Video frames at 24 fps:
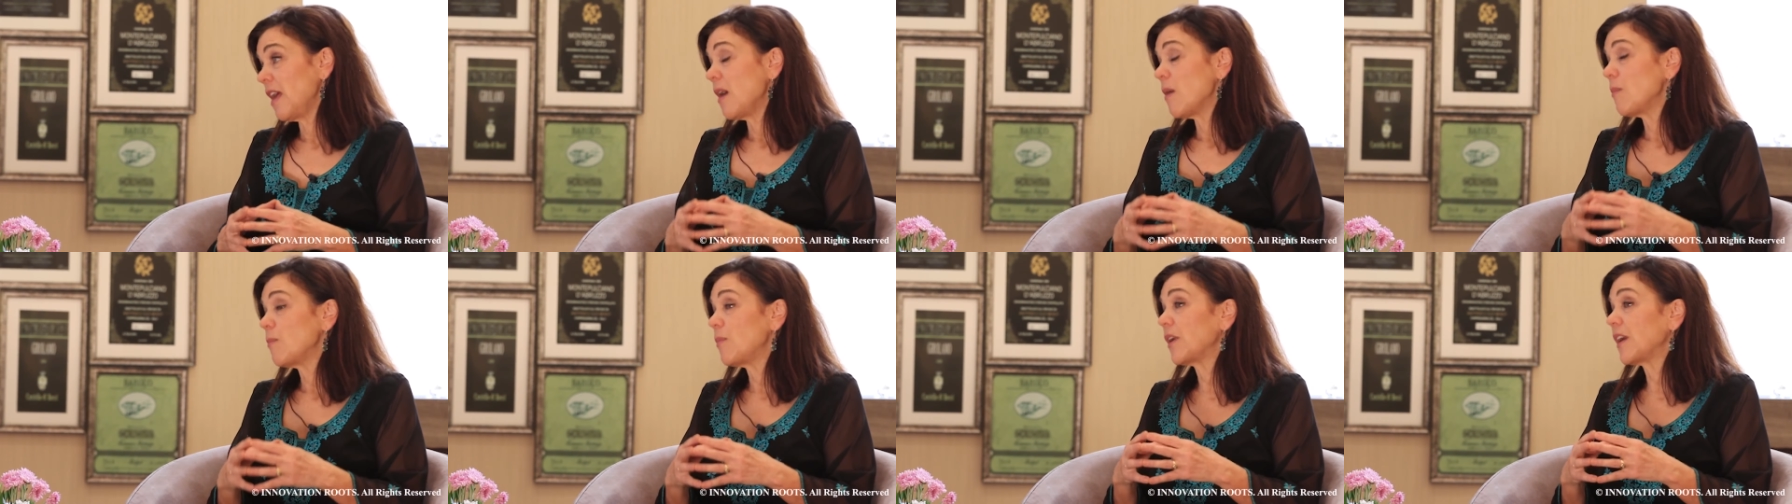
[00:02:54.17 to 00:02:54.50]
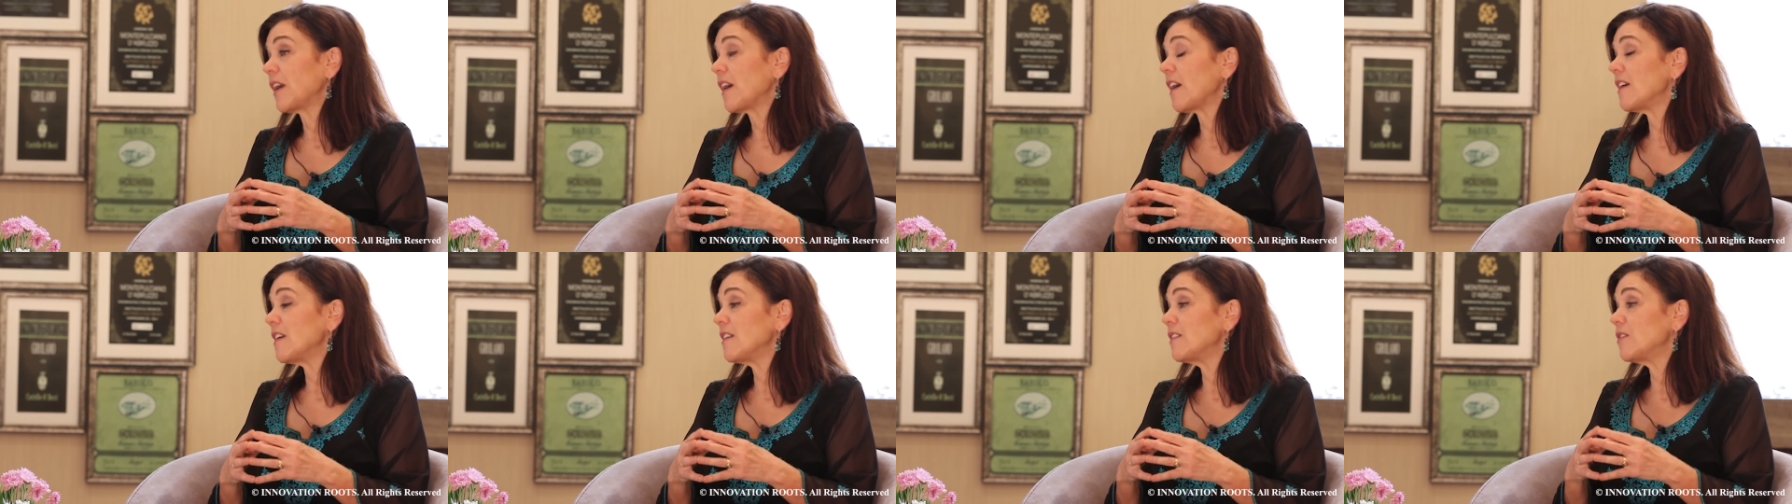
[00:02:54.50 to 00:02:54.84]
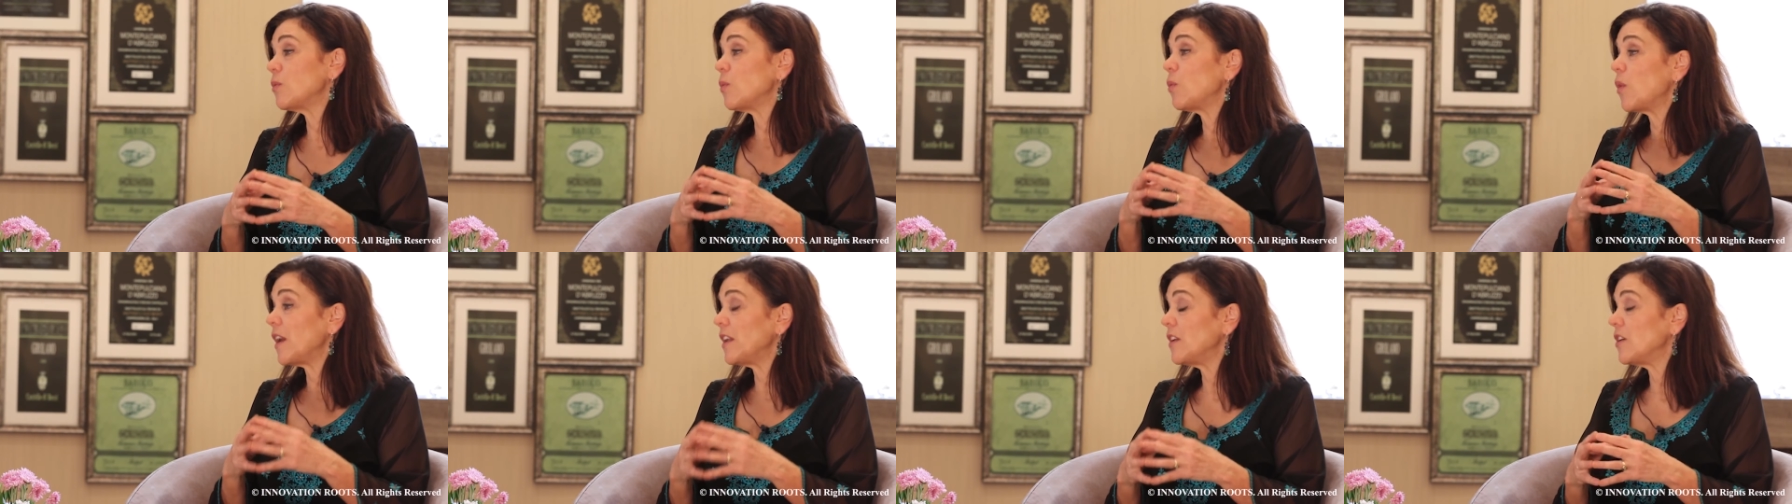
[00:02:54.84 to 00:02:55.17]
Because
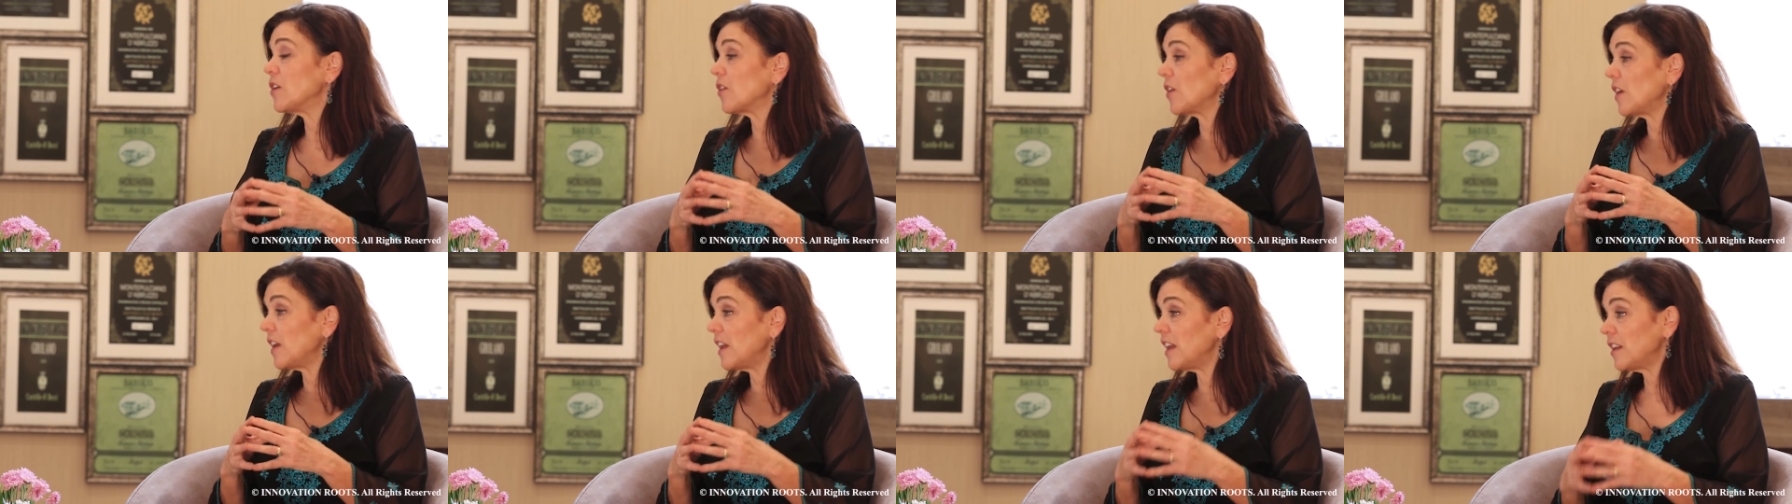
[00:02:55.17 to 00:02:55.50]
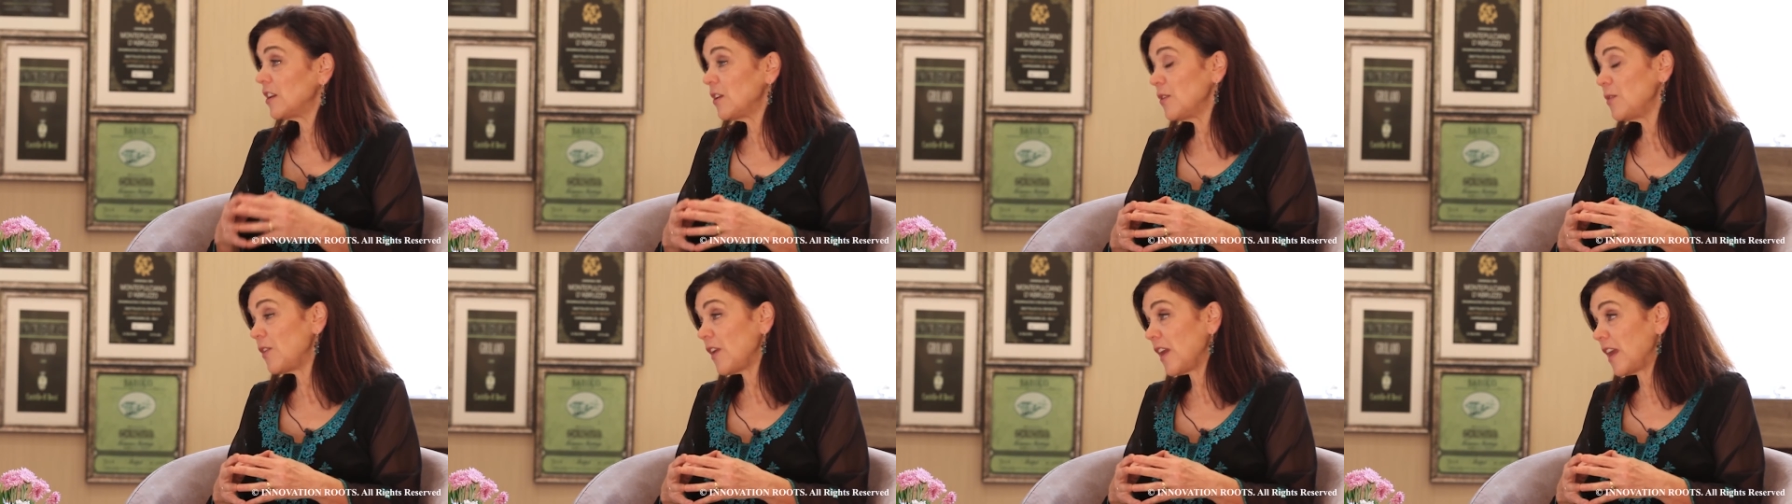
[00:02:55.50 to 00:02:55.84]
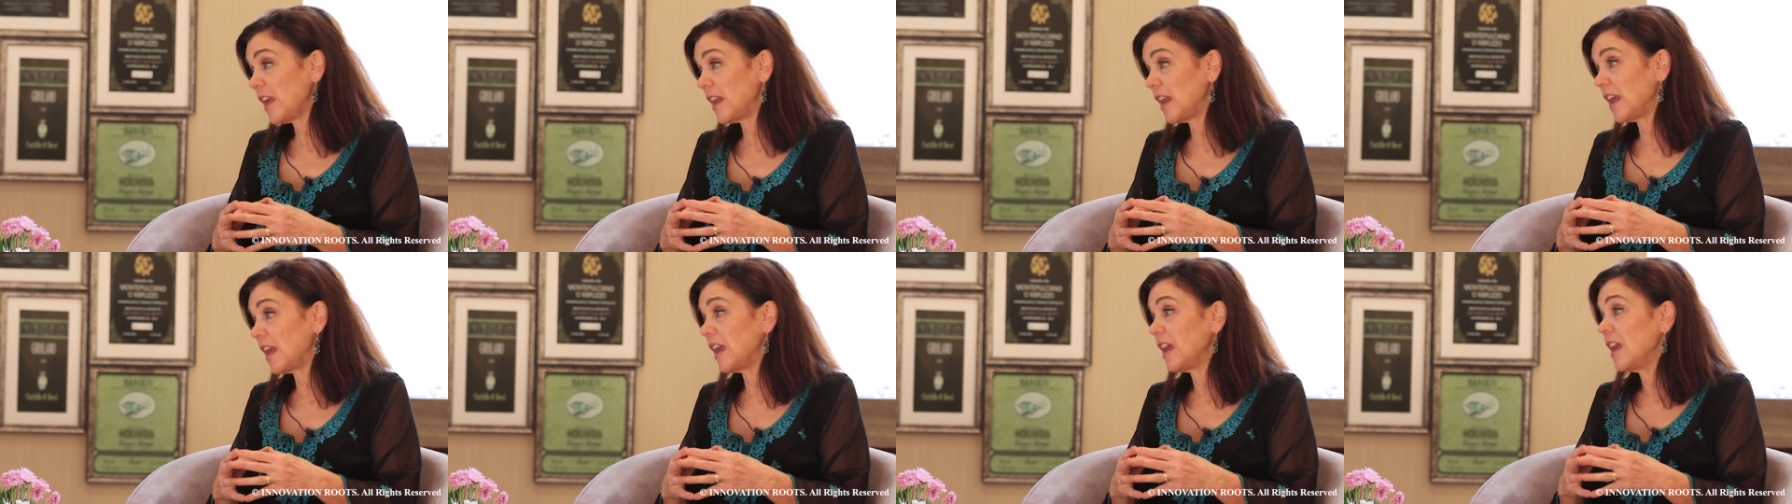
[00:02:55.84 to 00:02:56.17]
when you're
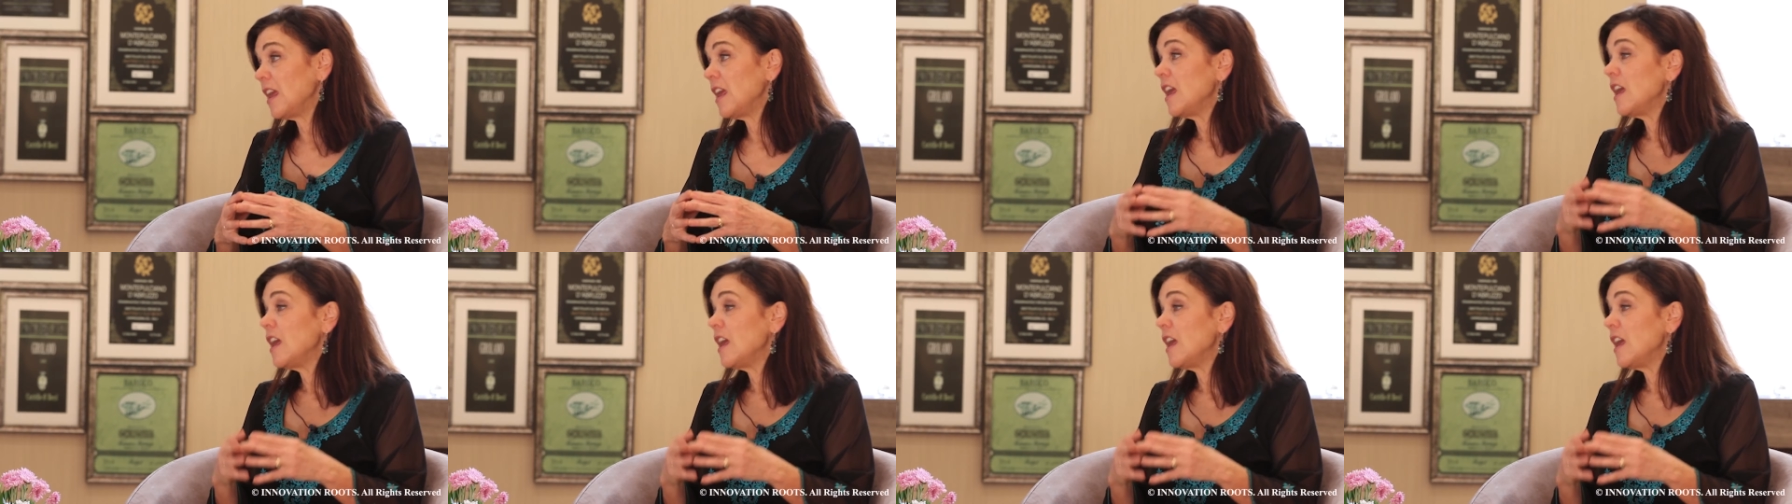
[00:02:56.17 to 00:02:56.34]
innovating,